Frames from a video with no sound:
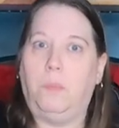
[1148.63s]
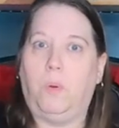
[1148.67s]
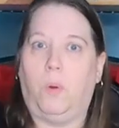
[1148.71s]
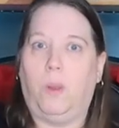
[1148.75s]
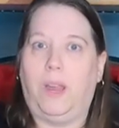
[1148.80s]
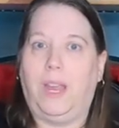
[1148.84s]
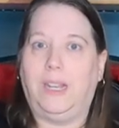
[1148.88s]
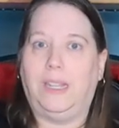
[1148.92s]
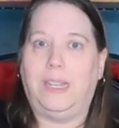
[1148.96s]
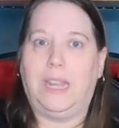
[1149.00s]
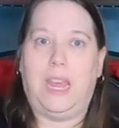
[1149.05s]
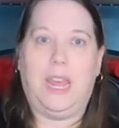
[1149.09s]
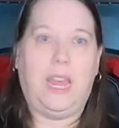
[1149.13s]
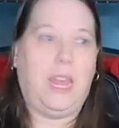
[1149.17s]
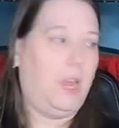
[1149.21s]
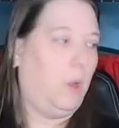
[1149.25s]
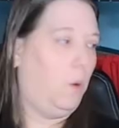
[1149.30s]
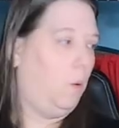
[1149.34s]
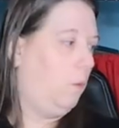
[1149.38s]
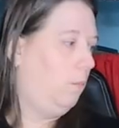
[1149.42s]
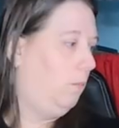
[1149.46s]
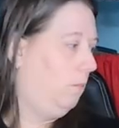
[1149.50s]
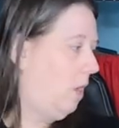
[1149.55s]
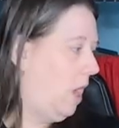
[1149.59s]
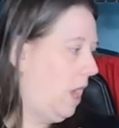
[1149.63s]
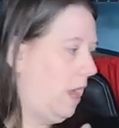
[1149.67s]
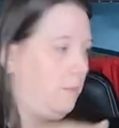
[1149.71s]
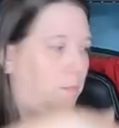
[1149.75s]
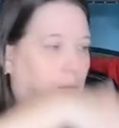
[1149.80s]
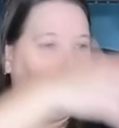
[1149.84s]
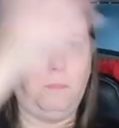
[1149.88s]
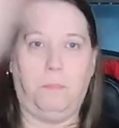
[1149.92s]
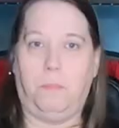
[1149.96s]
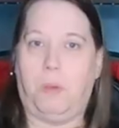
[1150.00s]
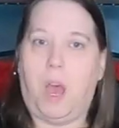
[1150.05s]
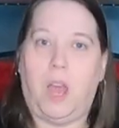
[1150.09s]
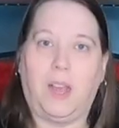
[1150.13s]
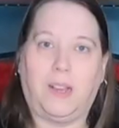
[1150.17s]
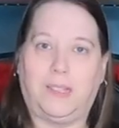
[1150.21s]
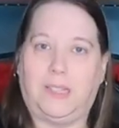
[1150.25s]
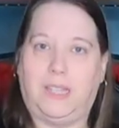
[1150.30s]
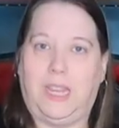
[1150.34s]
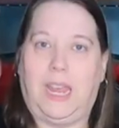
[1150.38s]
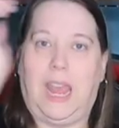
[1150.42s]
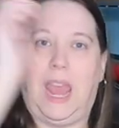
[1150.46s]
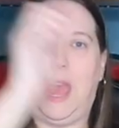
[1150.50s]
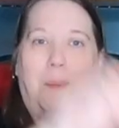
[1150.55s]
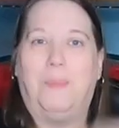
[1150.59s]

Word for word: boring day unboxing